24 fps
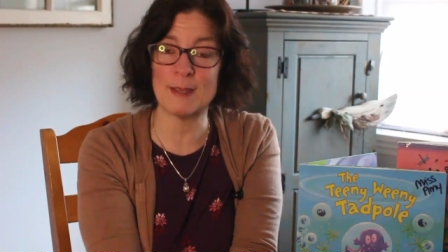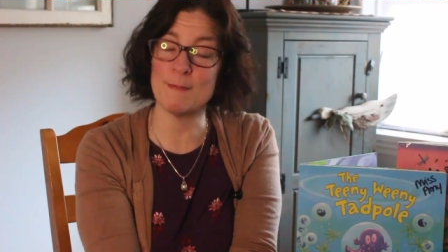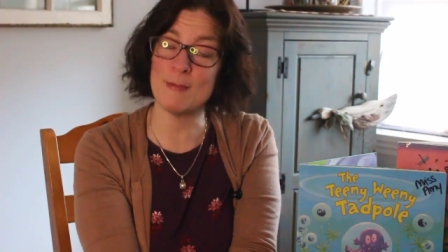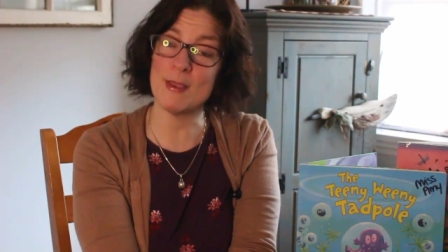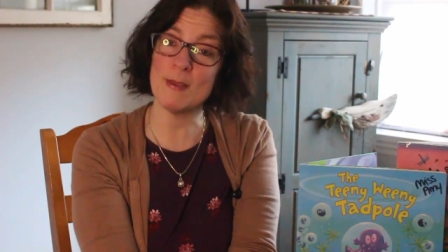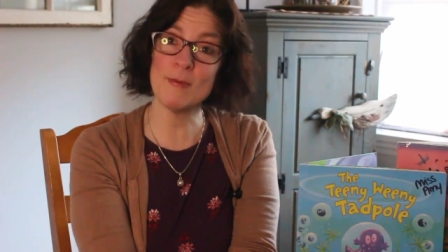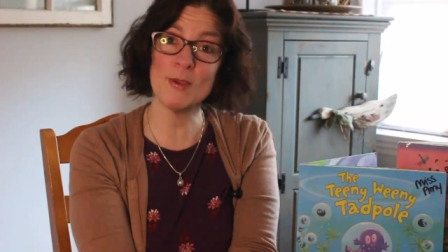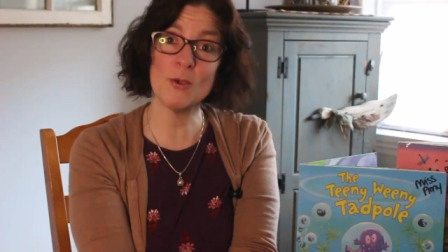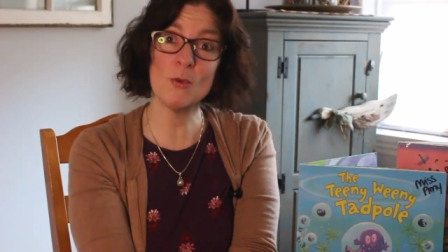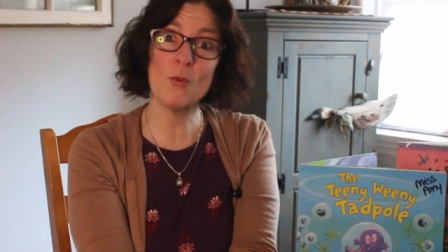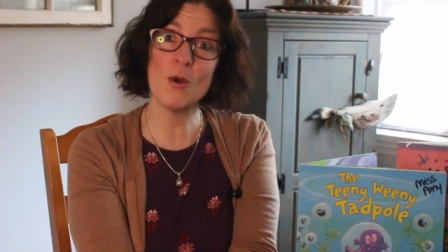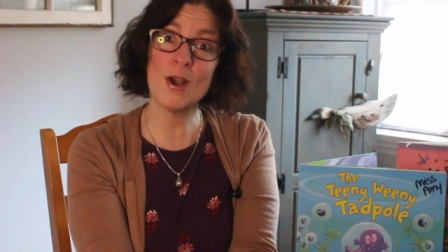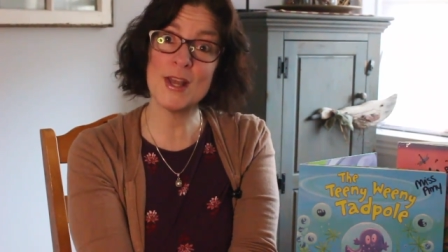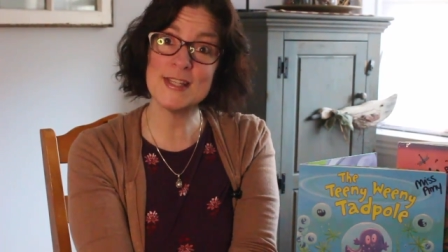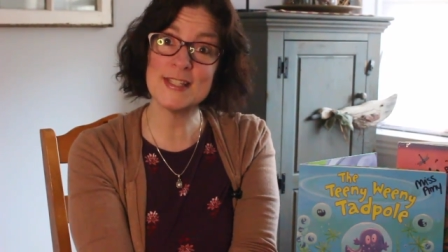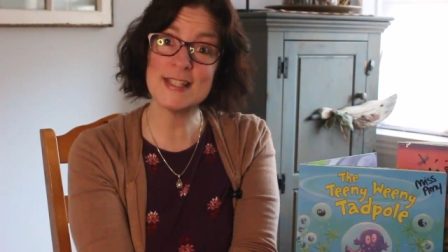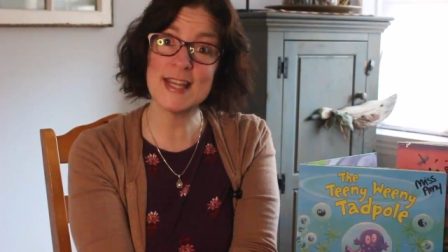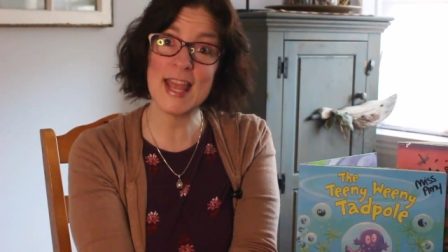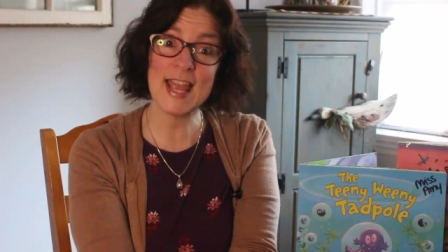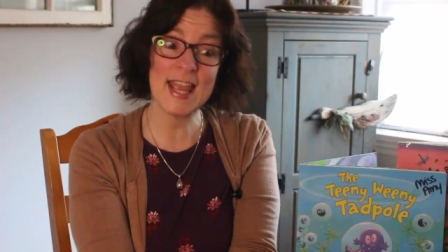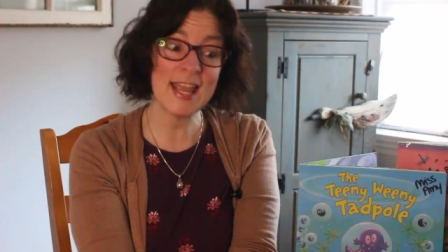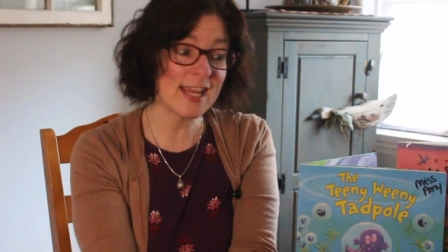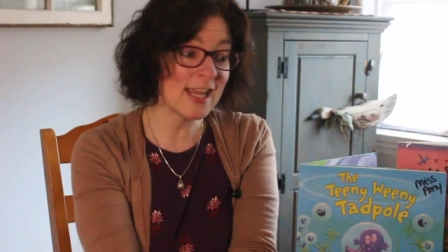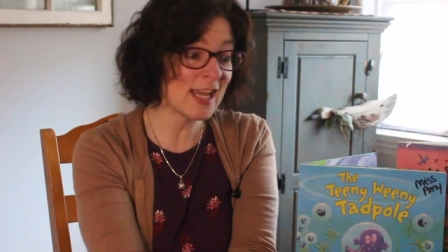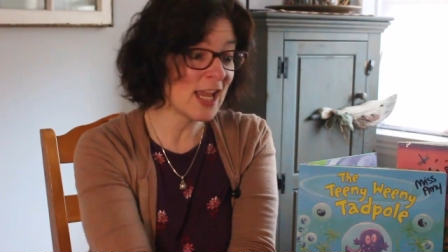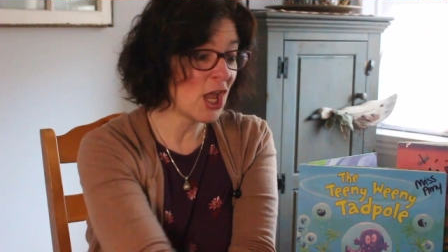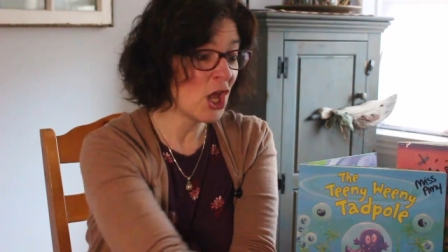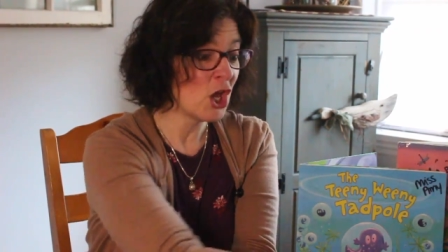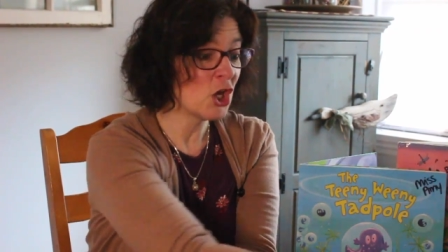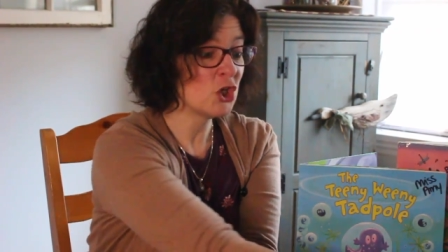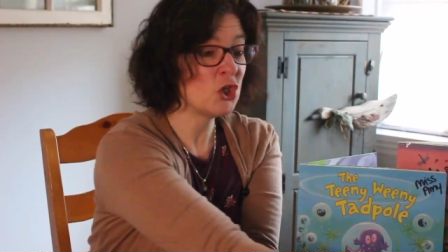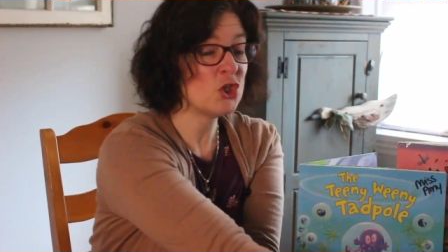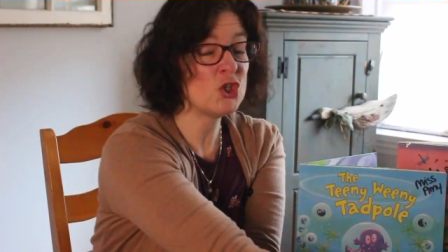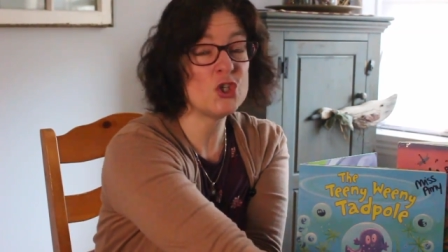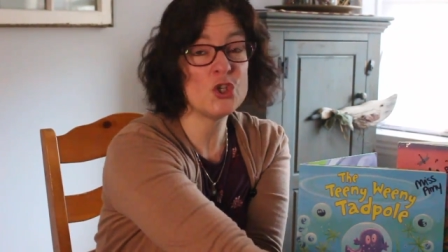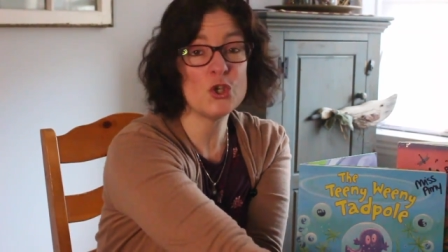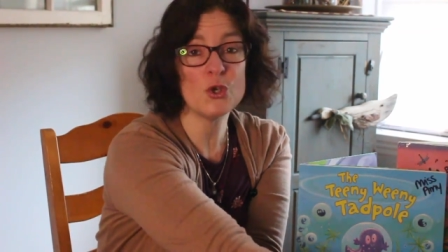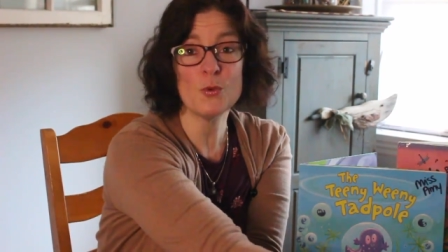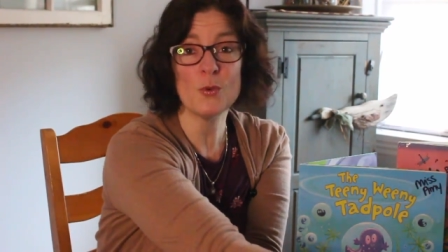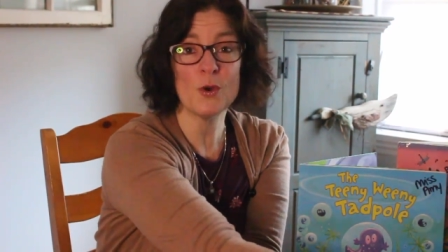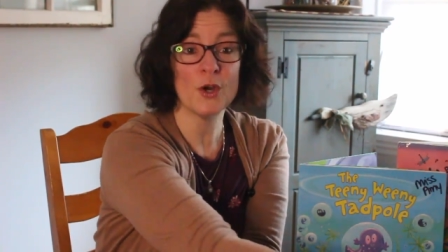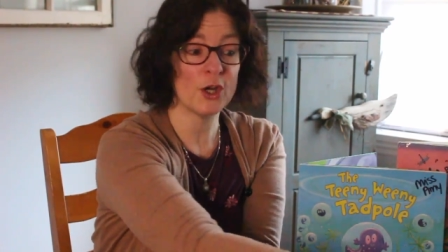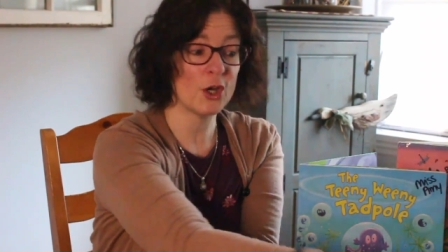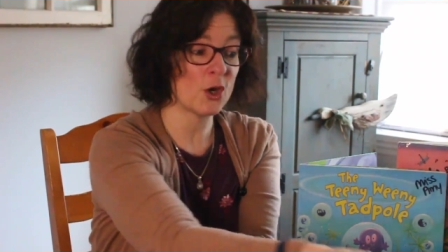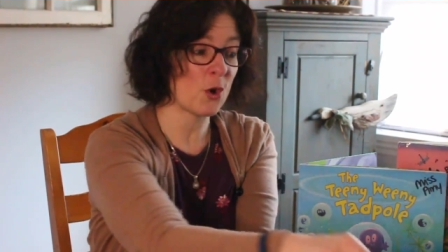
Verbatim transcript: and maybe one day you are